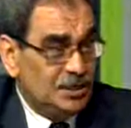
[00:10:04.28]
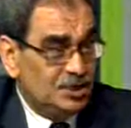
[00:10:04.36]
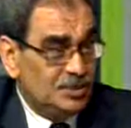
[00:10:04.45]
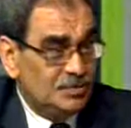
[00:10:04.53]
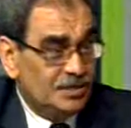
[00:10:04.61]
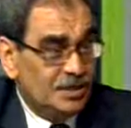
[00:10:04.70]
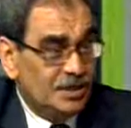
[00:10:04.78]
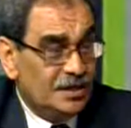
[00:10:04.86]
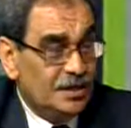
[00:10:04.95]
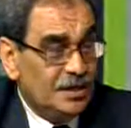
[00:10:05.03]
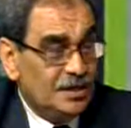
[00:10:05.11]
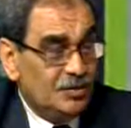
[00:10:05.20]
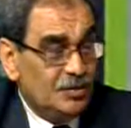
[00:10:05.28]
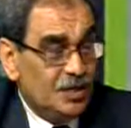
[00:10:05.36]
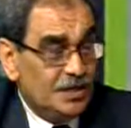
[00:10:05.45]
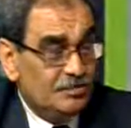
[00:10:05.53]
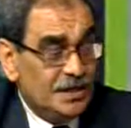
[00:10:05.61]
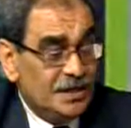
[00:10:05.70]
Egypt
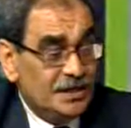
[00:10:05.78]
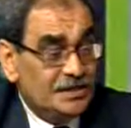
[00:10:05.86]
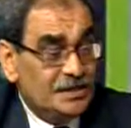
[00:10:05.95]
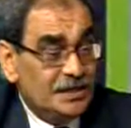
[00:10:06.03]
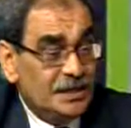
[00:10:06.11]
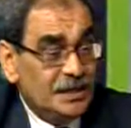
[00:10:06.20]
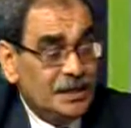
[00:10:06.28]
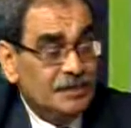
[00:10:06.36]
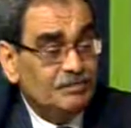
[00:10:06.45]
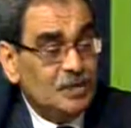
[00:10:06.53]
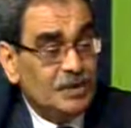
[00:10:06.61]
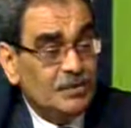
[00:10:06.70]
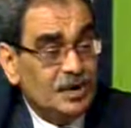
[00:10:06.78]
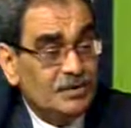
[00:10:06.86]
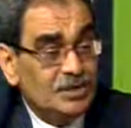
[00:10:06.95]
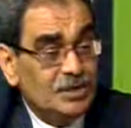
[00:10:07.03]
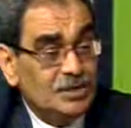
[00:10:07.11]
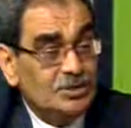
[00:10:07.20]
where
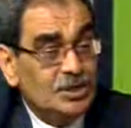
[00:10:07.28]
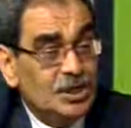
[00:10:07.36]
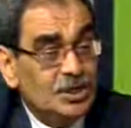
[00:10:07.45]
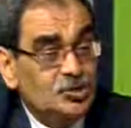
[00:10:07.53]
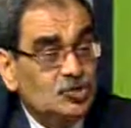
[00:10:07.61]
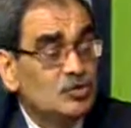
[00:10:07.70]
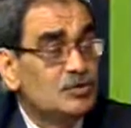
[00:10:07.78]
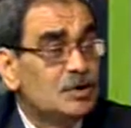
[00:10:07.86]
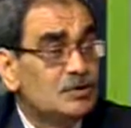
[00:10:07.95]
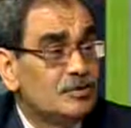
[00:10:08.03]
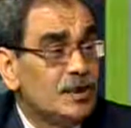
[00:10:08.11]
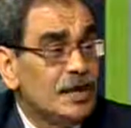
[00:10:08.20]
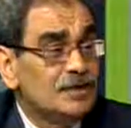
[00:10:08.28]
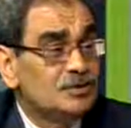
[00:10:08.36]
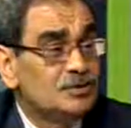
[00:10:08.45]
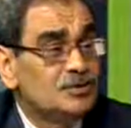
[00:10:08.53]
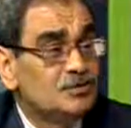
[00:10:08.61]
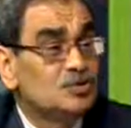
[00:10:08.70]
there is solar
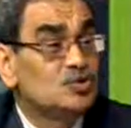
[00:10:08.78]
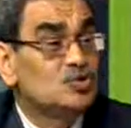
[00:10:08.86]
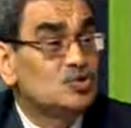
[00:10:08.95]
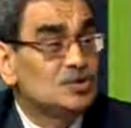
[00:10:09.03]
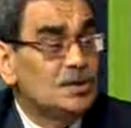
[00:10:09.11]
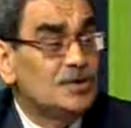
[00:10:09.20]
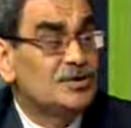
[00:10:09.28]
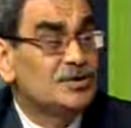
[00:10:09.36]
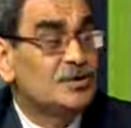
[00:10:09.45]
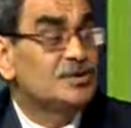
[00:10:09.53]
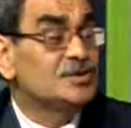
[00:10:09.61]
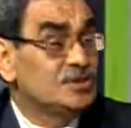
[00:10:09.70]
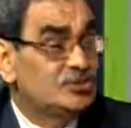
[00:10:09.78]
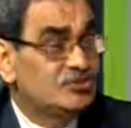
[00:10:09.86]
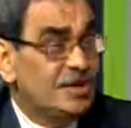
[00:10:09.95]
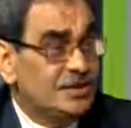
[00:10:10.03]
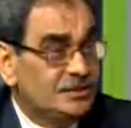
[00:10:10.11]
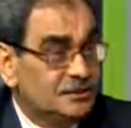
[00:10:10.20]
collectors or solar
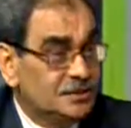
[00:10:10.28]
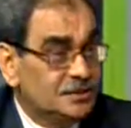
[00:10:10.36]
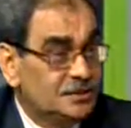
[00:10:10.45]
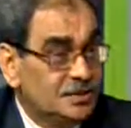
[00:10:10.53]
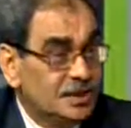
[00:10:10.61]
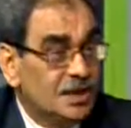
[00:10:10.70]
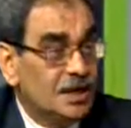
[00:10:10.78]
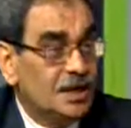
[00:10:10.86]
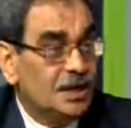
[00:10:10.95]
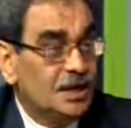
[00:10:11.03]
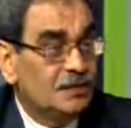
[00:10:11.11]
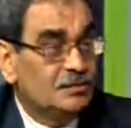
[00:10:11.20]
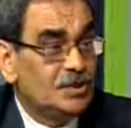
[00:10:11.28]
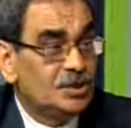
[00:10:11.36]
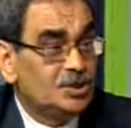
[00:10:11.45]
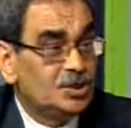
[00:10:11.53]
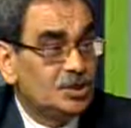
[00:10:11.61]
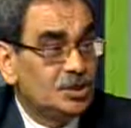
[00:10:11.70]
concentrators
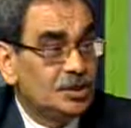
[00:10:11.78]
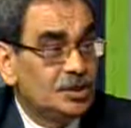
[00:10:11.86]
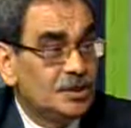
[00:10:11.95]
which